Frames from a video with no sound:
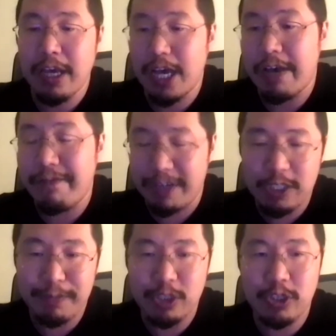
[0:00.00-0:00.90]

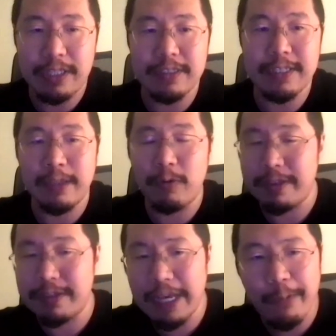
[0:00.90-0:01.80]
virtual machines and
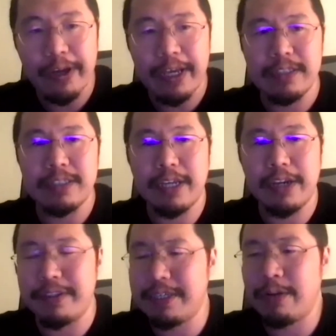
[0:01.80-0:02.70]
networking
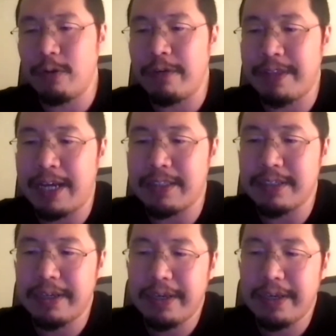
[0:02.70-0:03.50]
security and all of that.